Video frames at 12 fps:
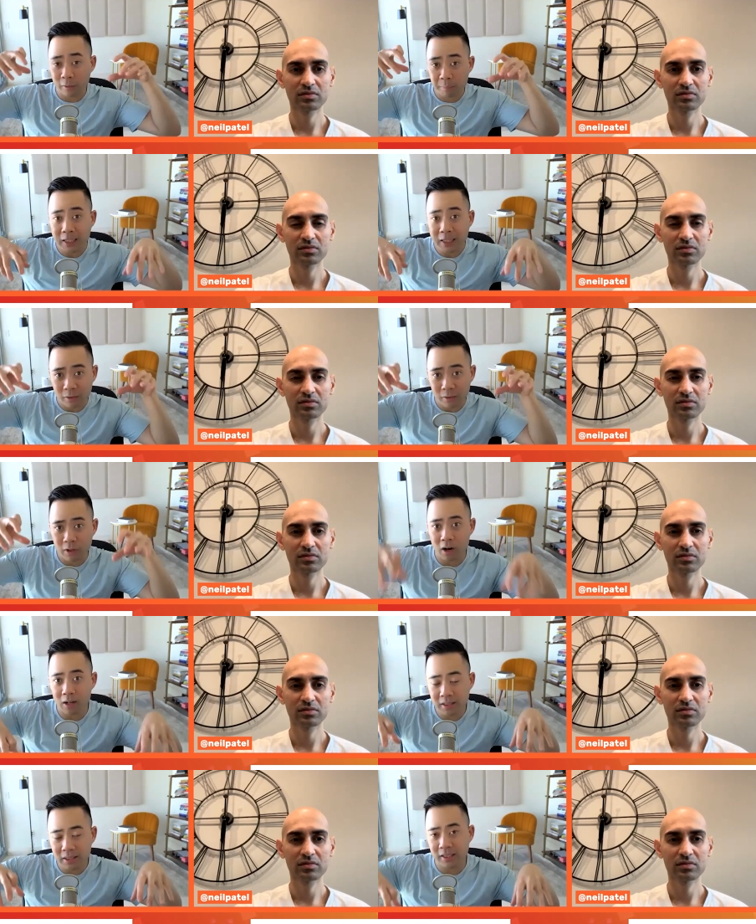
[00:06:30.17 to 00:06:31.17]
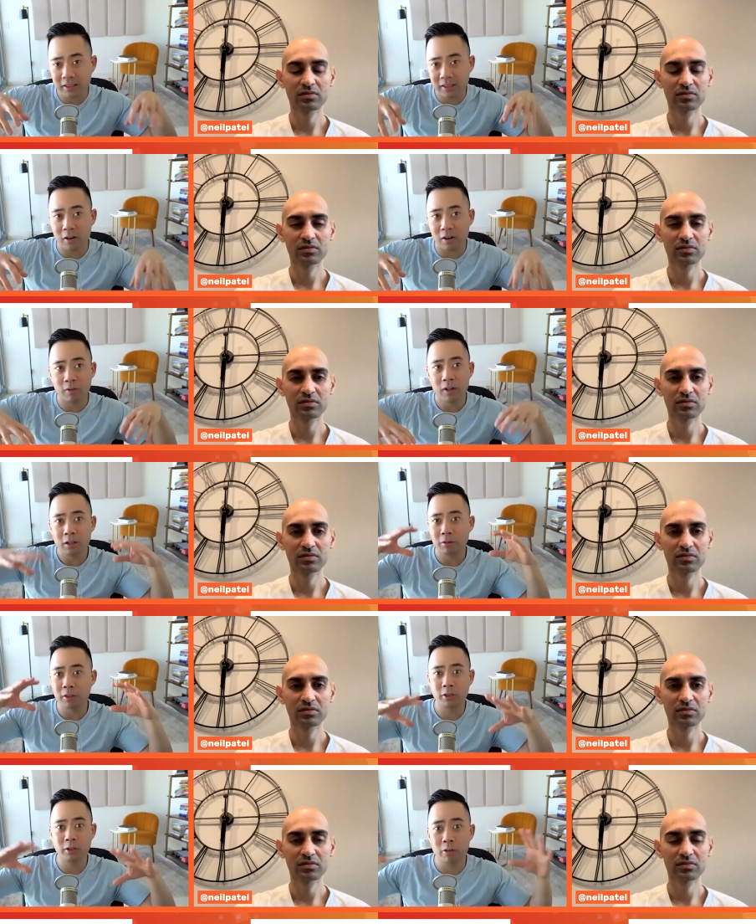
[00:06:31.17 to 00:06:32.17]
Speaker 1: piece of content itself
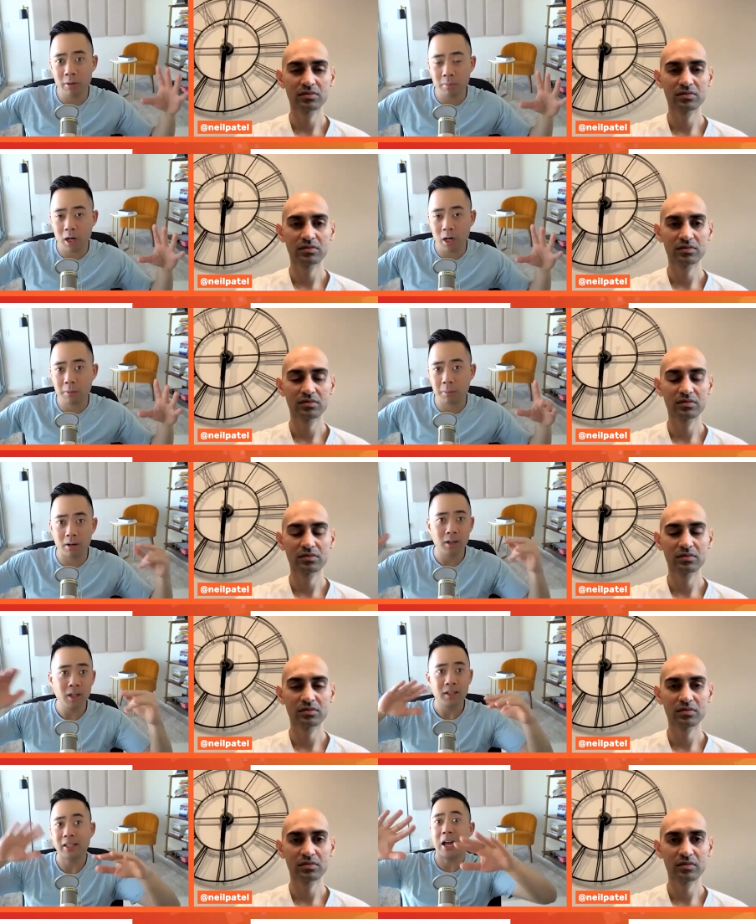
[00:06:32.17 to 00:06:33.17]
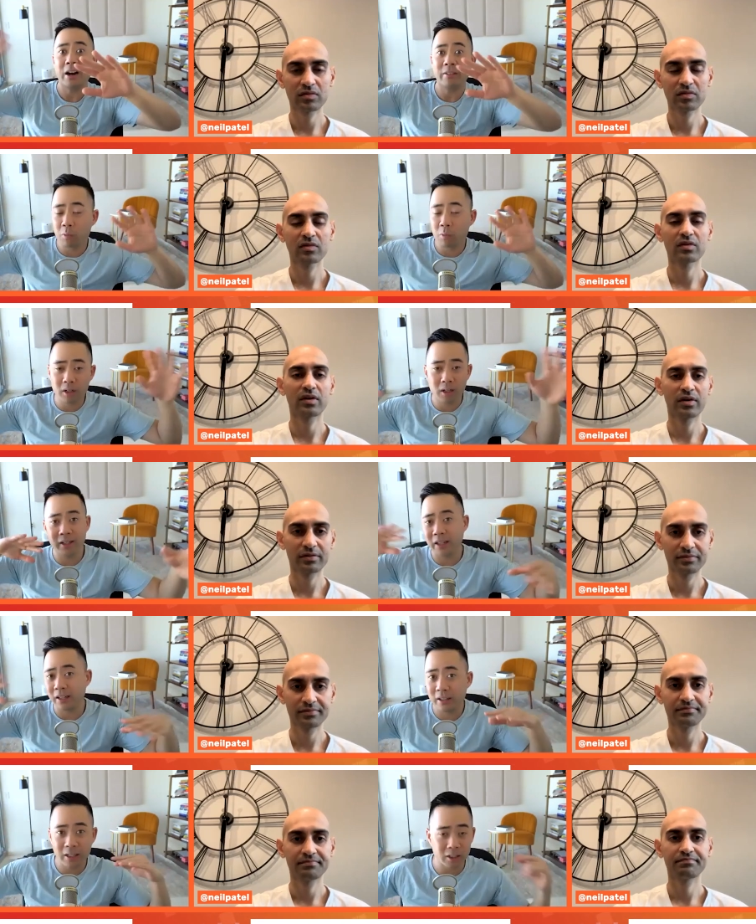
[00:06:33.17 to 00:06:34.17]
was so remarkable that everyone on the
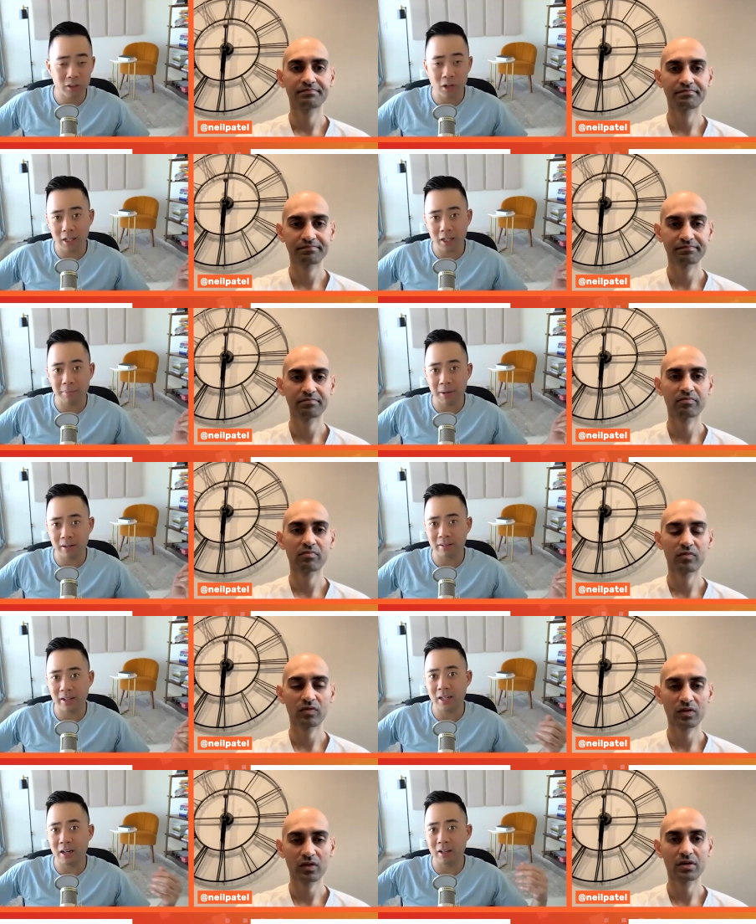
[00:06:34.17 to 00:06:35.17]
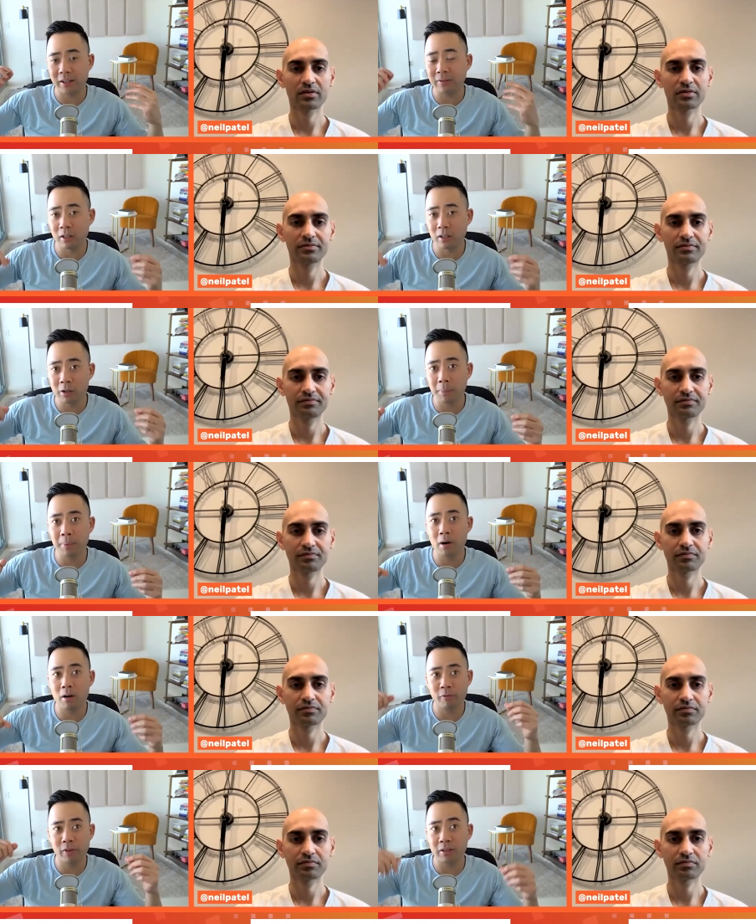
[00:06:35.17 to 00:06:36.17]
internet is talking about it right now. And even Logan Paul
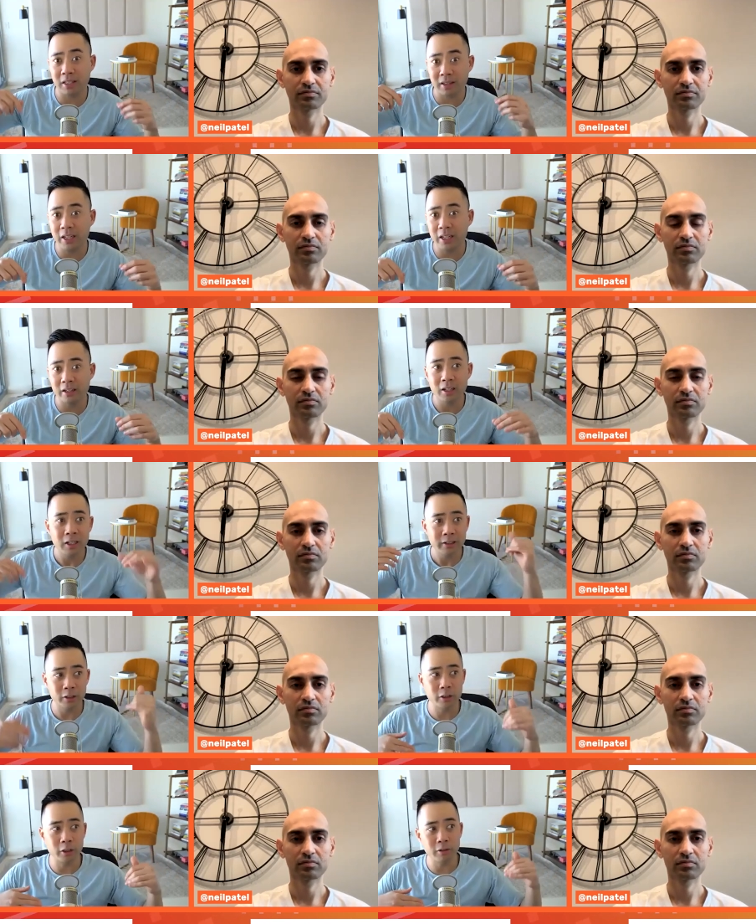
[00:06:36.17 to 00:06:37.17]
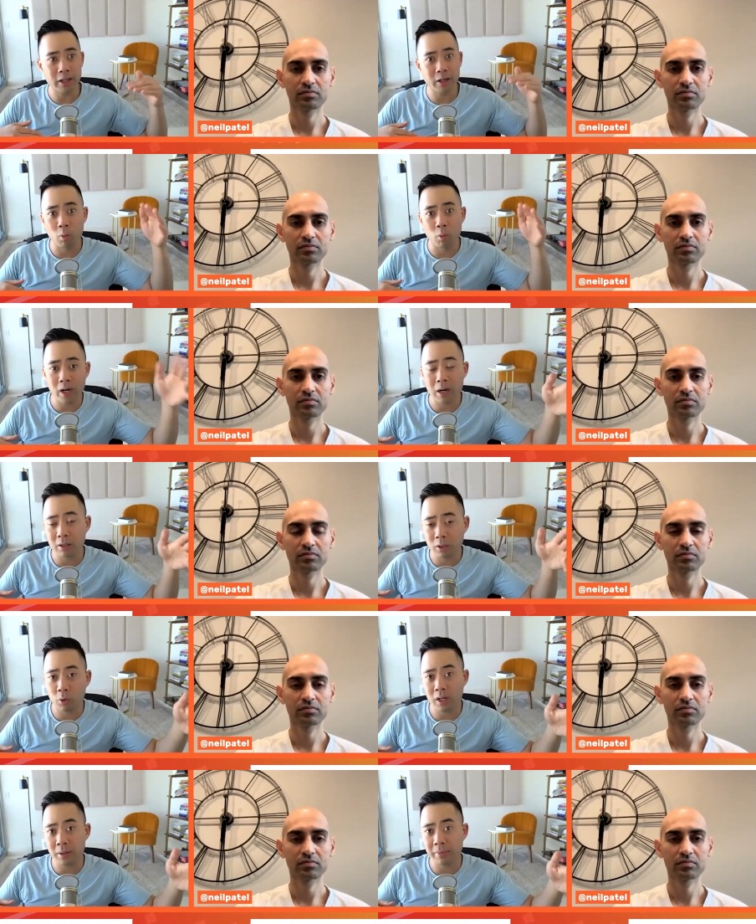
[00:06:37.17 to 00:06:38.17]
felt the need to do like a one hour,
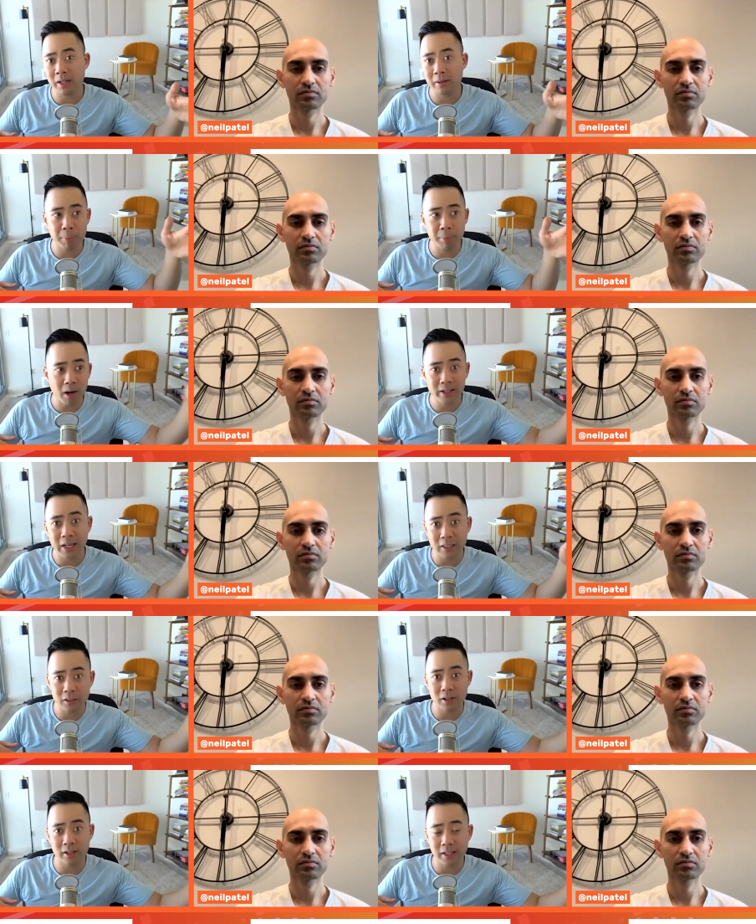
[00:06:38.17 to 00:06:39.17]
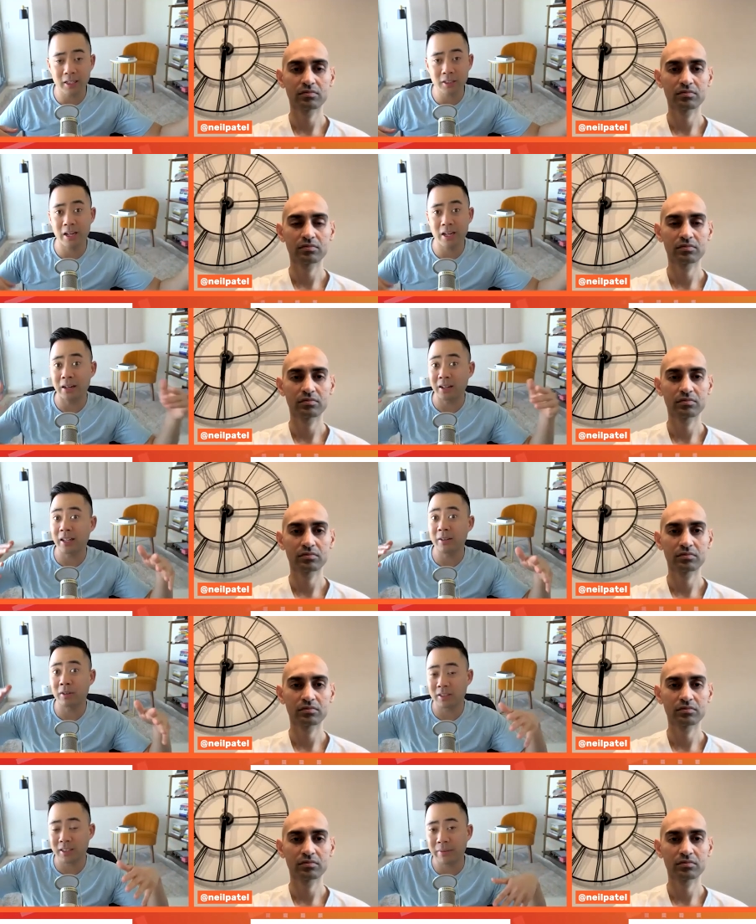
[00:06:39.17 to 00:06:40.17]
20 minute podcast on it yesterday and even
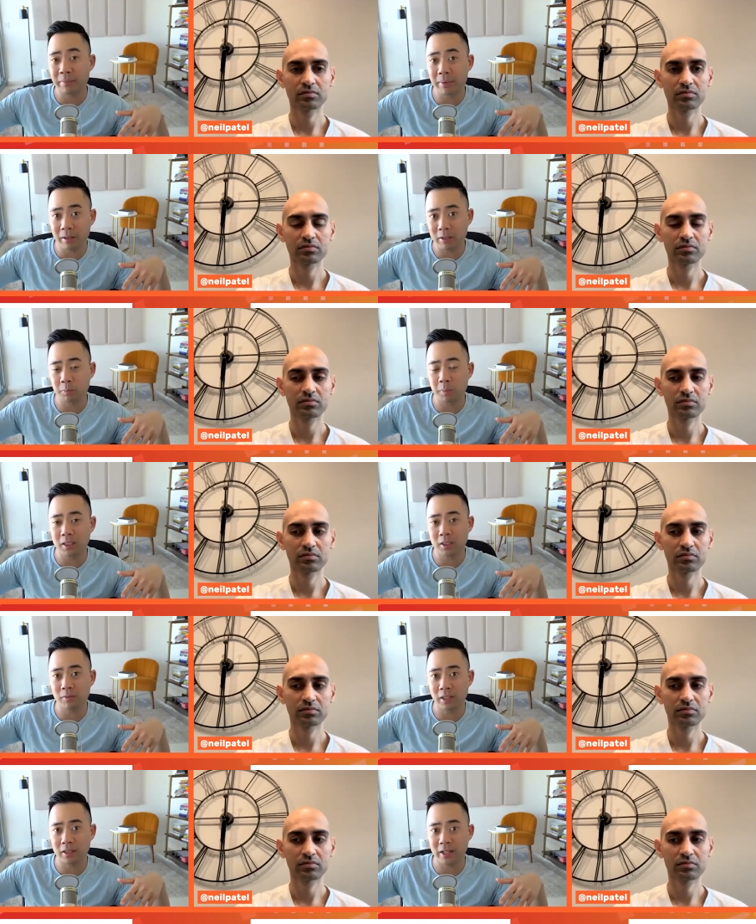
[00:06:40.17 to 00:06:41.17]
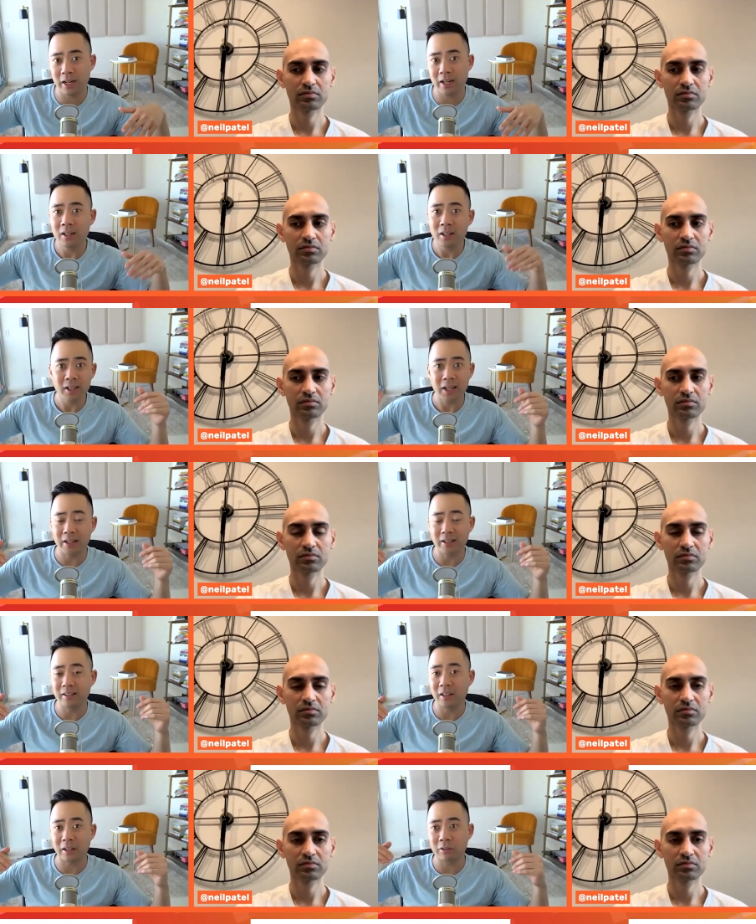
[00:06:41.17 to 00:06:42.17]
a seven minute response video, right? And
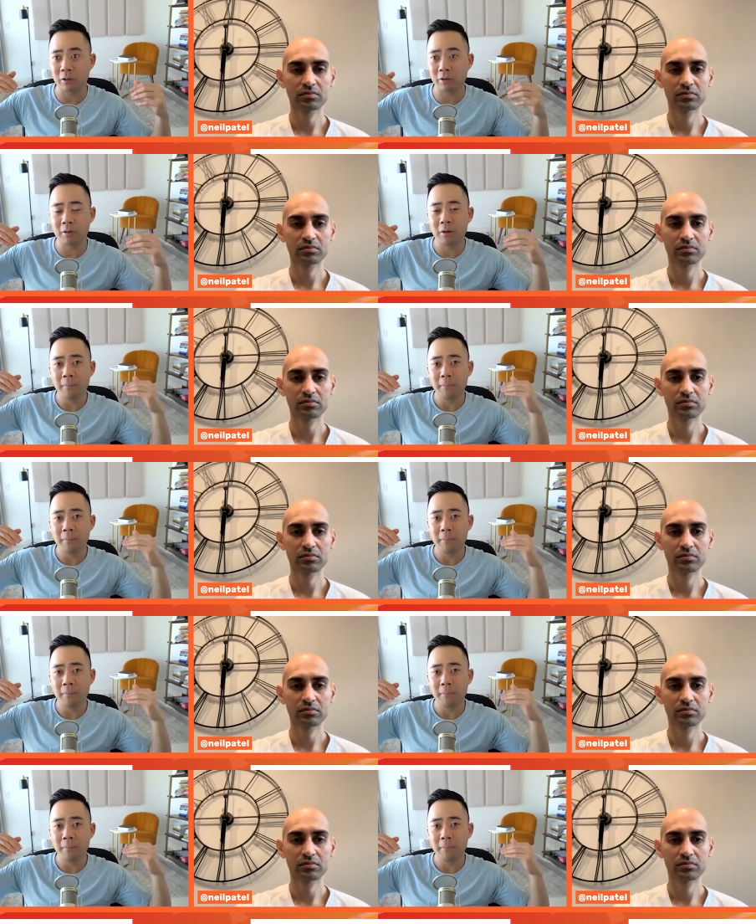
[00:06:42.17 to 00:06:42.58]
and so